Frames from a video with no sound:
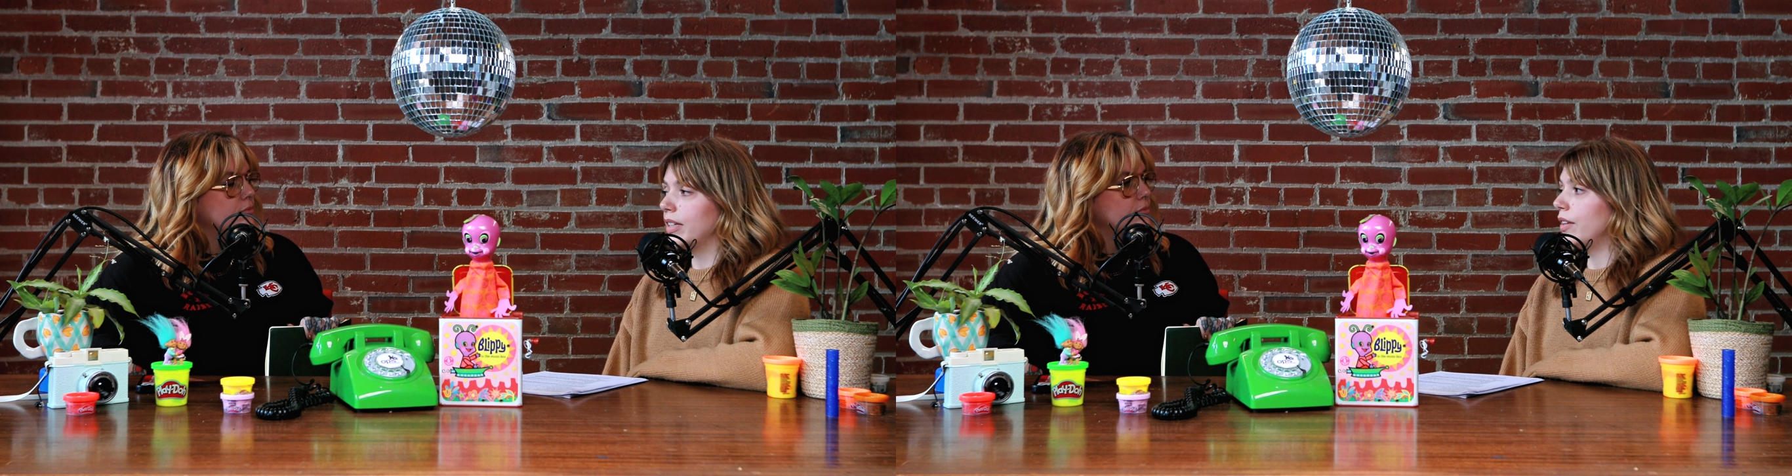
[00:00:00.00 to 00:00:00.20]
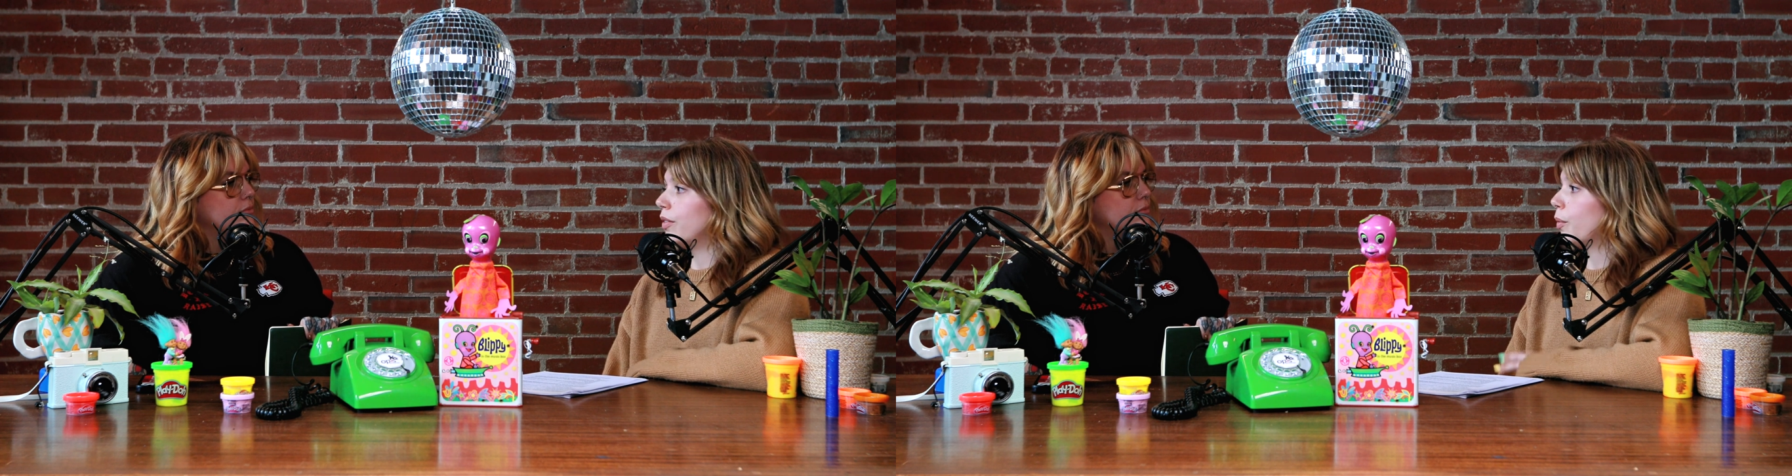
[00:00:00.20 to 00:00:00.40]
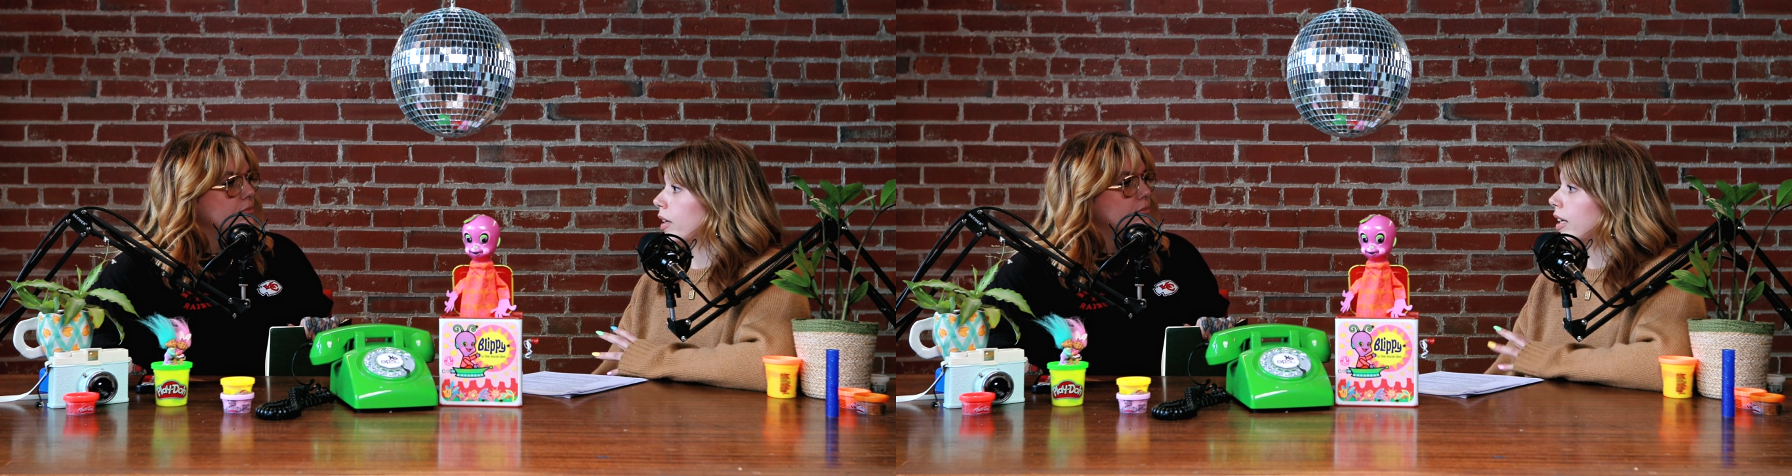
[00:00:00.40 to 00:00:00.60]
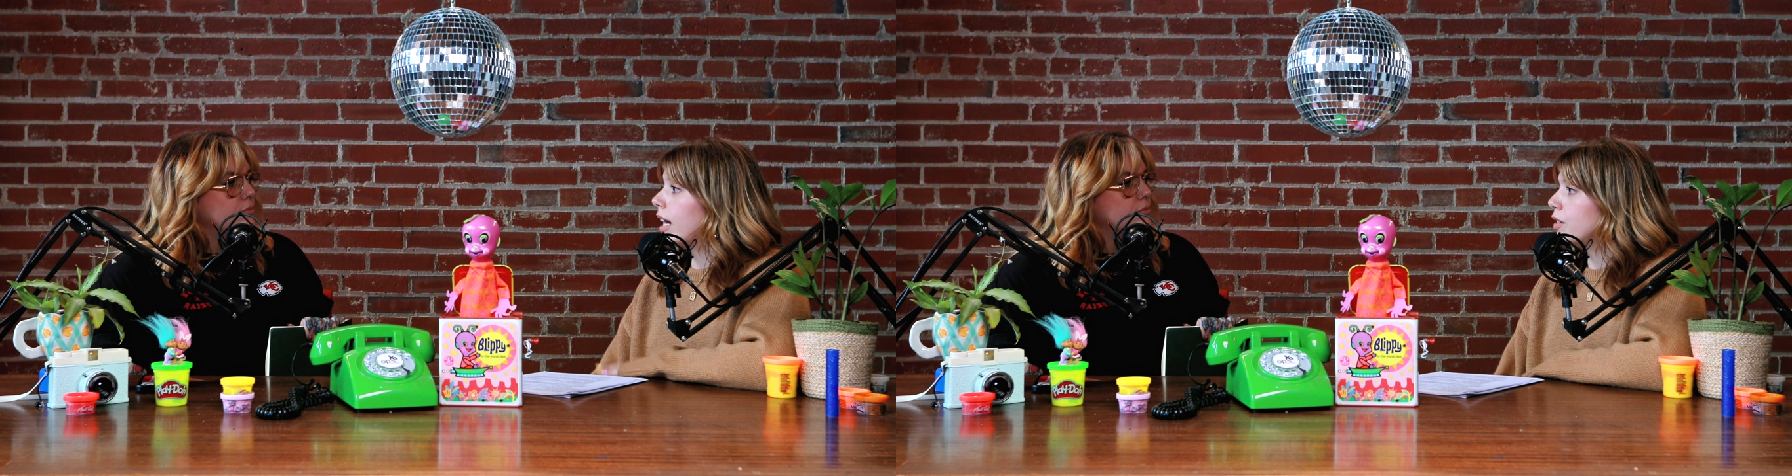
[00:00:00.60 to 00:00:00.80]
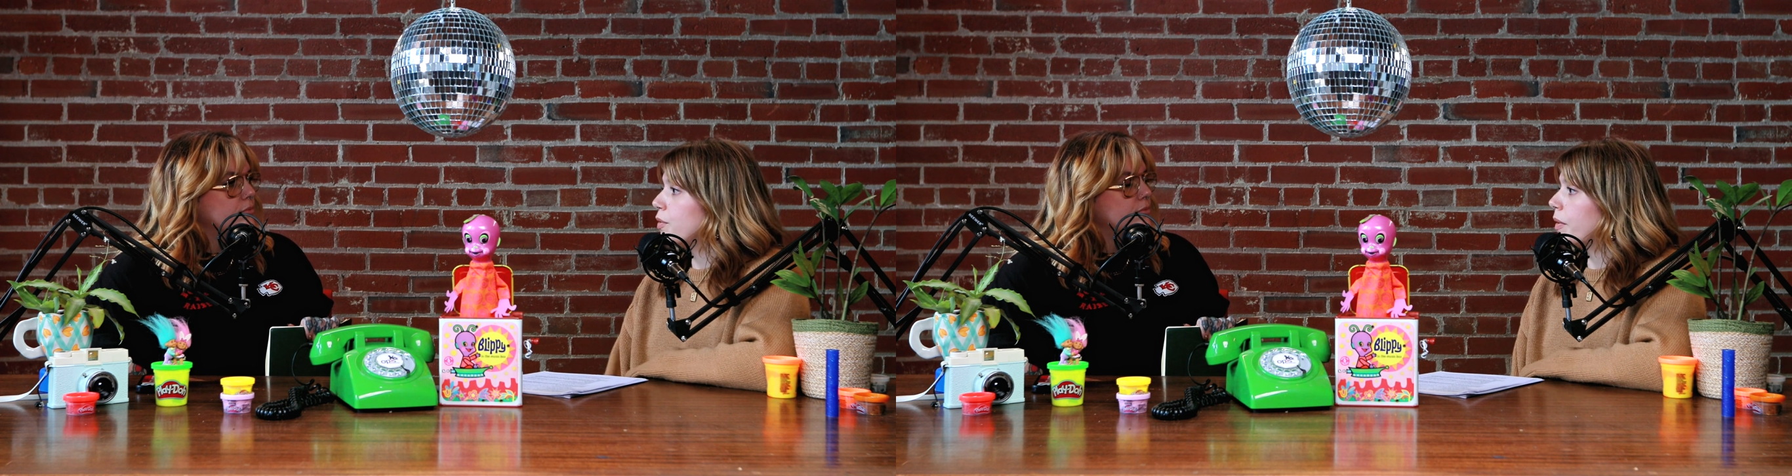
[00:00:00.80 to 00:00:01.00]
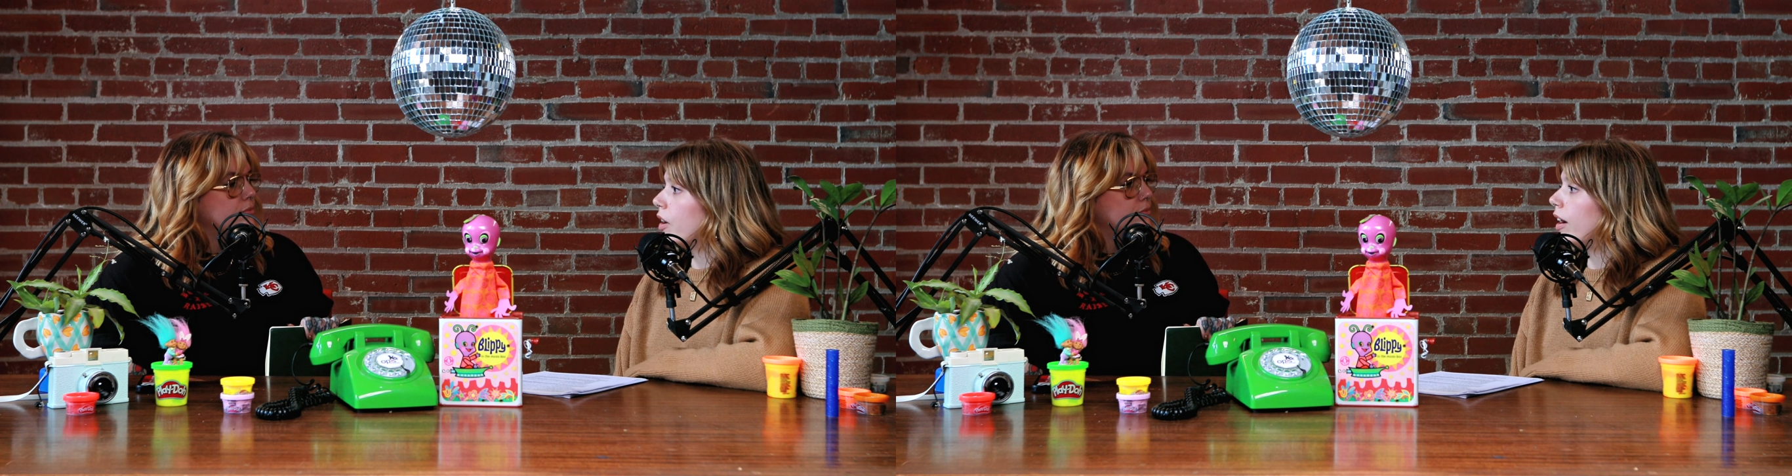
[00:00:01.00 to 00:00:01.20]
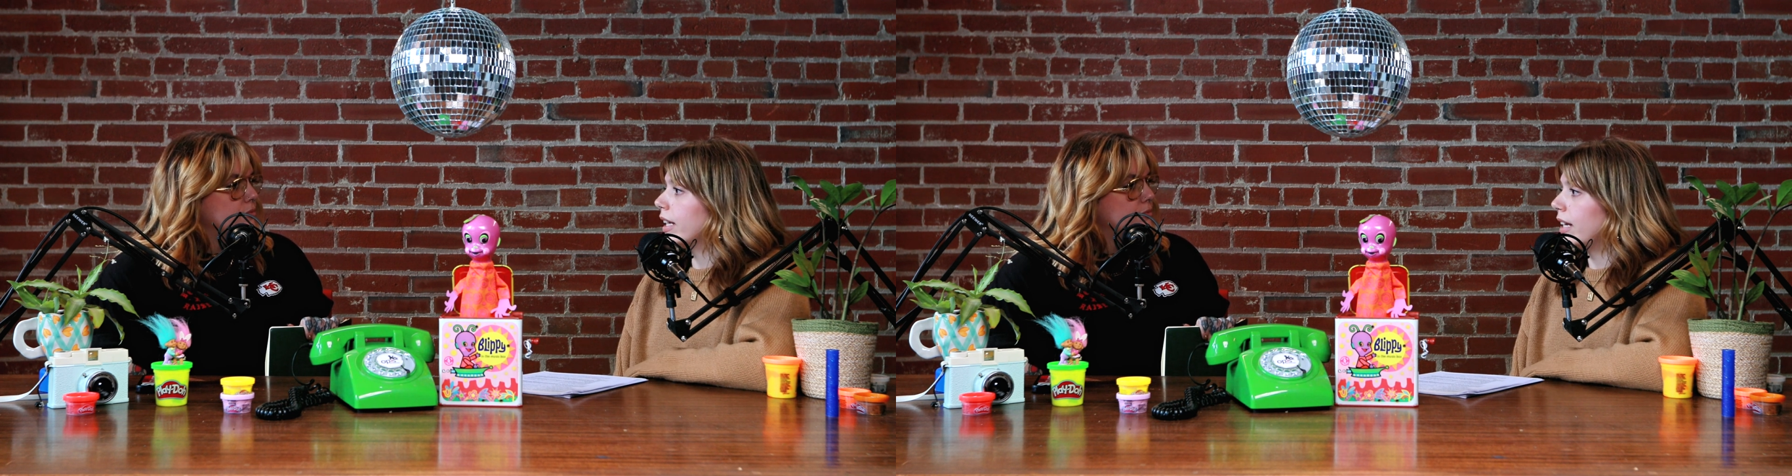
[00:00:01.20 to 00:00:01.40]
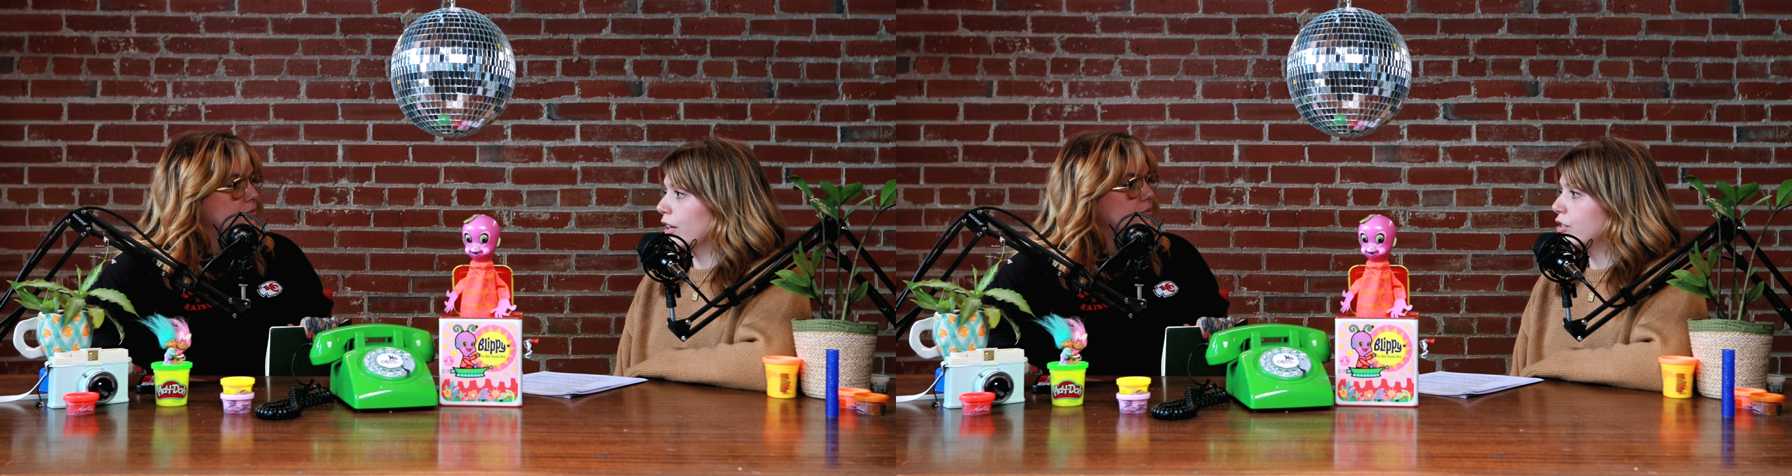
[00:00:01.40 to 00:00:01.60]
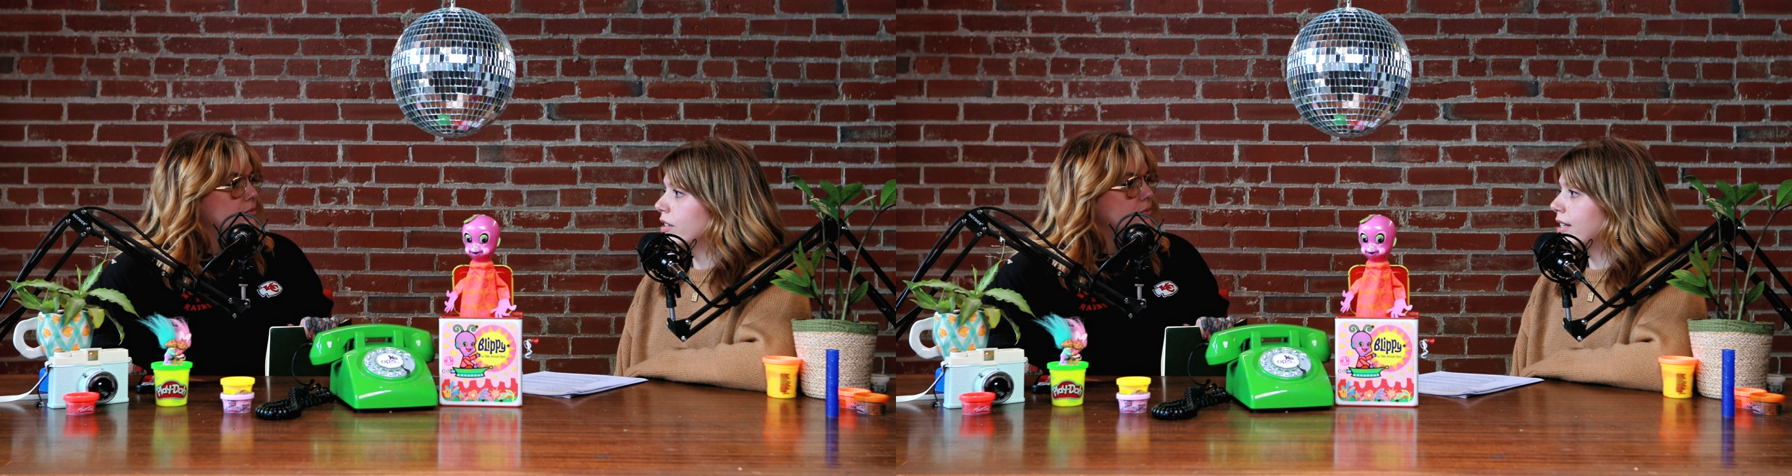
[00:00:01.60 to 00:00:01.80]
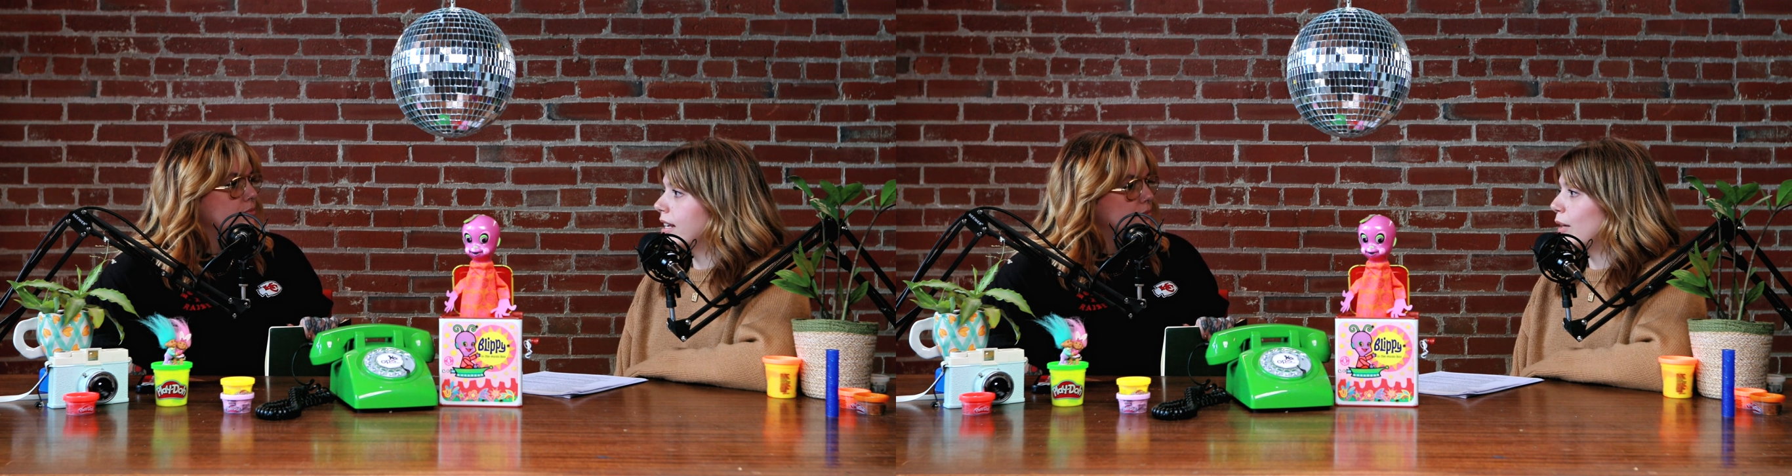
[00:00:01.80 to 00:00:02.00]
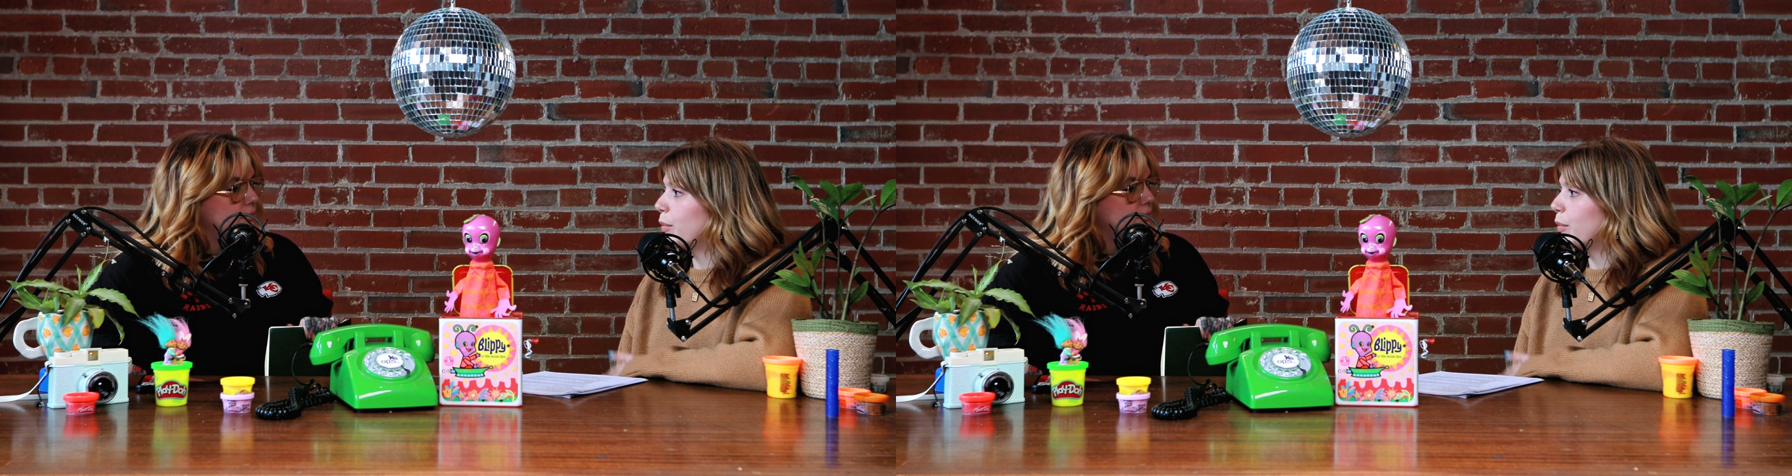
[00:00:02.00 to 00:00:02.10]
in the work that I do, we would call it connection seeking,